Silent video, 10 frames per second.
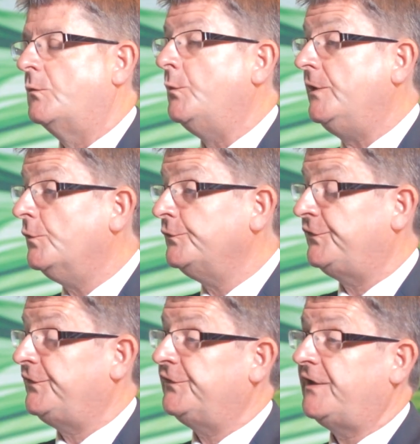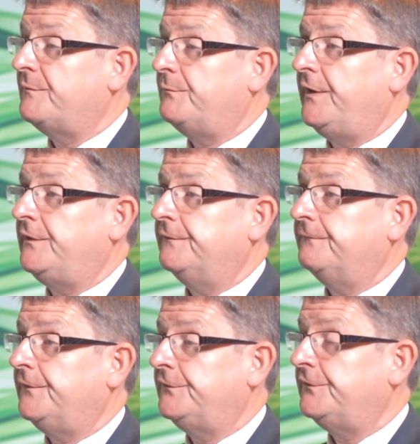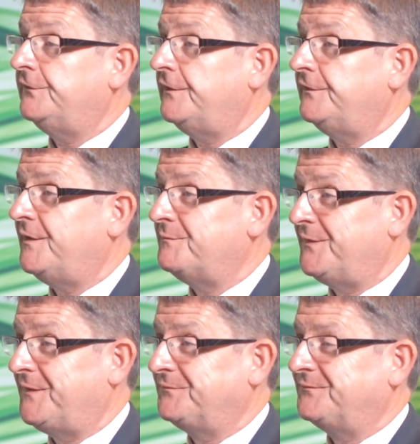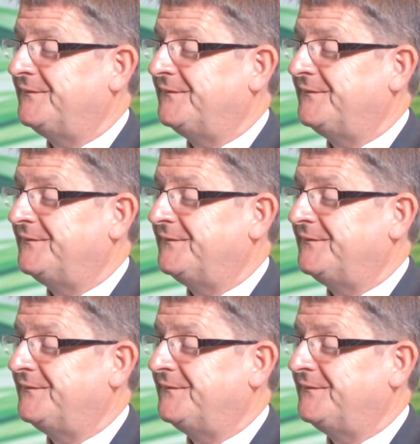We launched this campaign on the 1st of September.